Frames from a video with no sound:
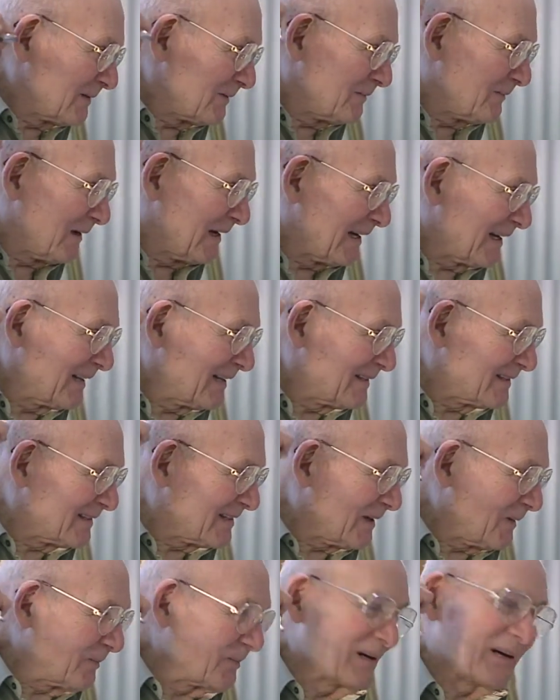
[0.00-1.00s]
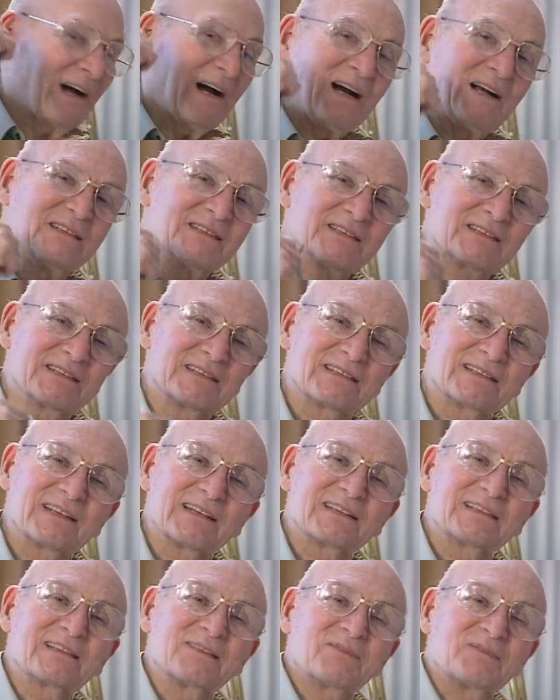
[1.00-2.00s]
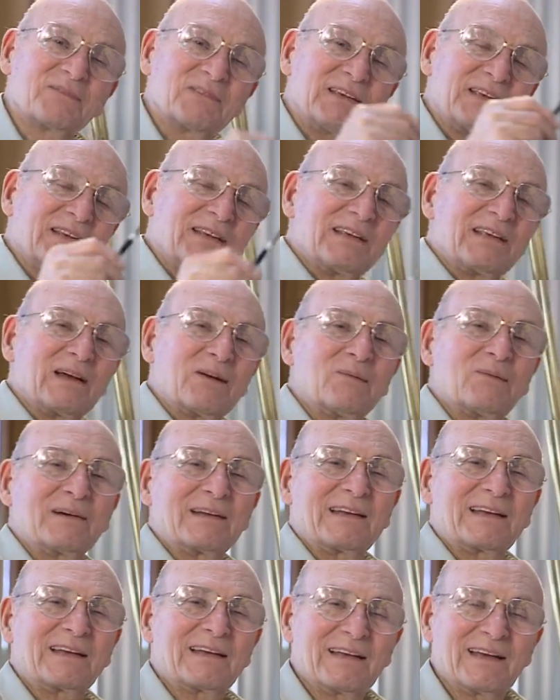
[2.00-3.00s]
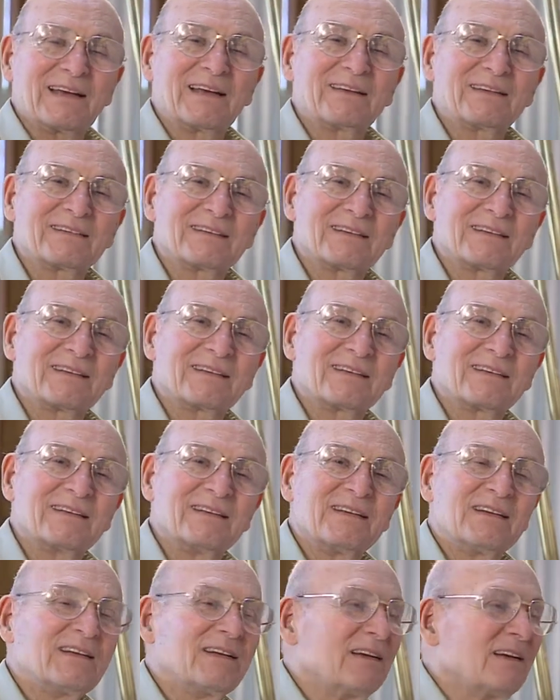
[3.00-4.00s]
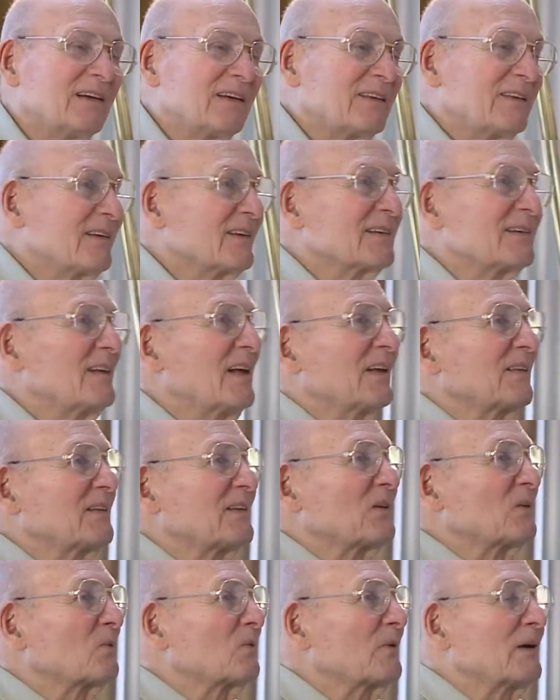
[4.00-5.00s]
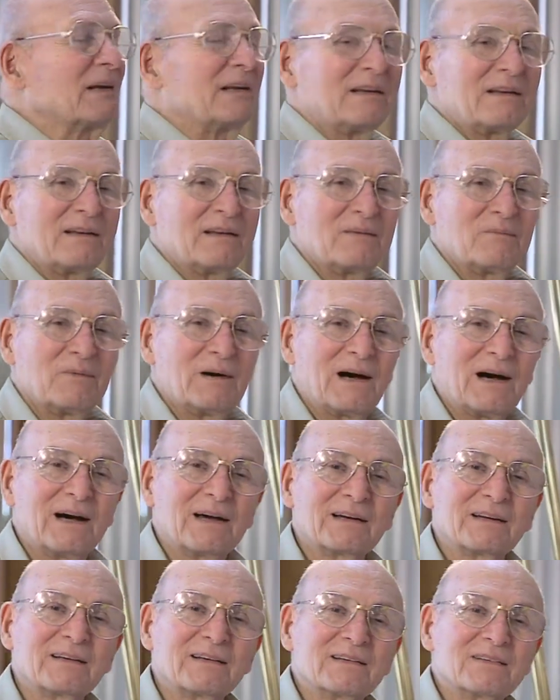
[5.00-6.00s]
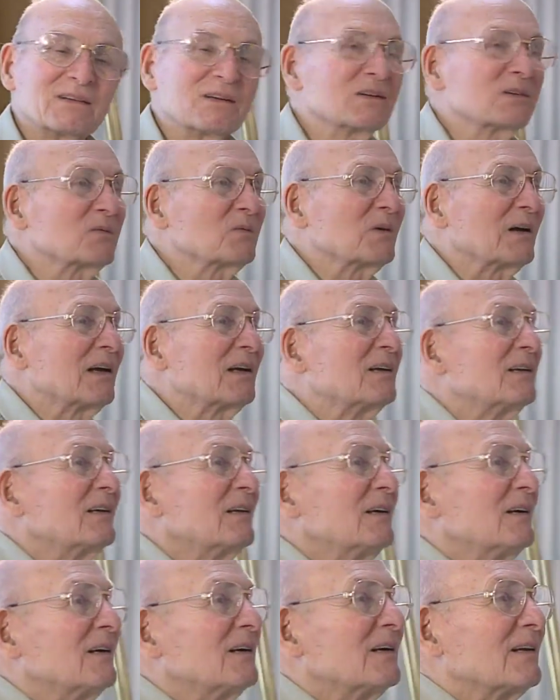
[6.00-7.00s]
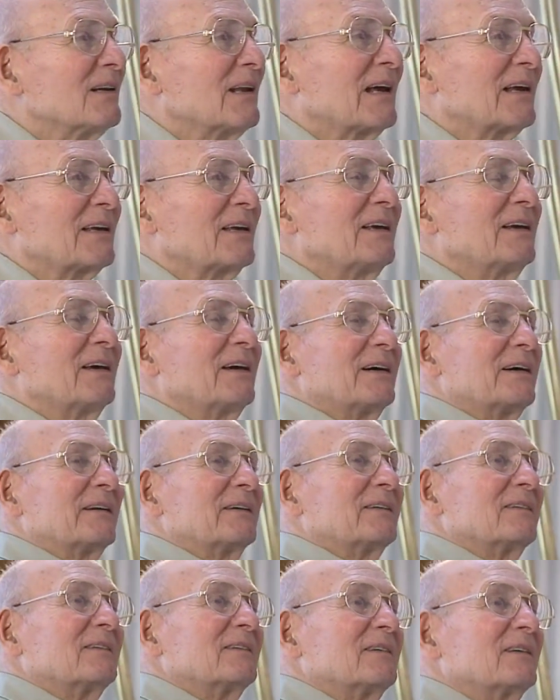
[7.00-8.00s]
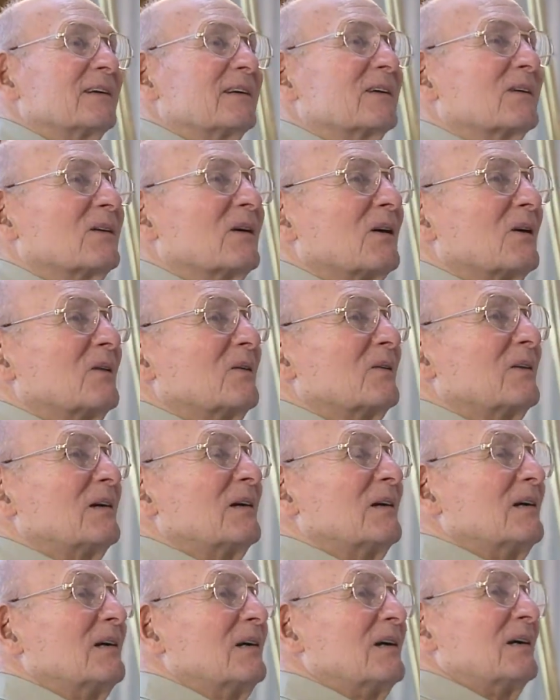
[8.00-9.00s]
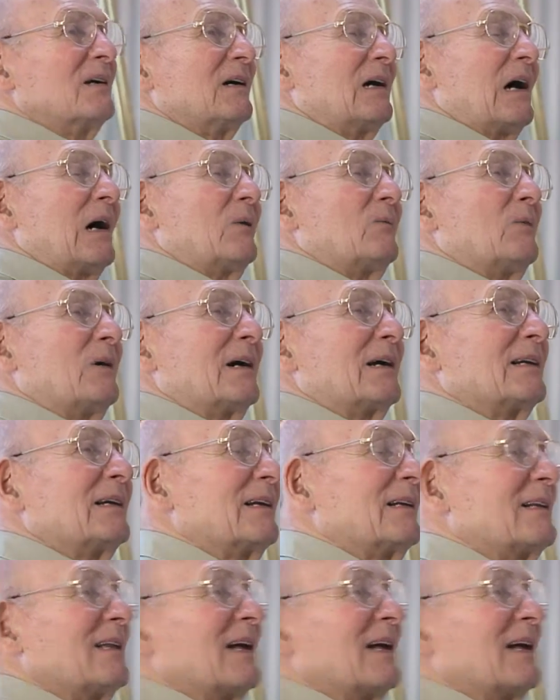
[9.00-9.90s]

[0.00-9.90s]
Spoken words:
in my subconscious, that's the feeling I want to get. See, there's nothing written about it. It's just what, like here, you know, I wanted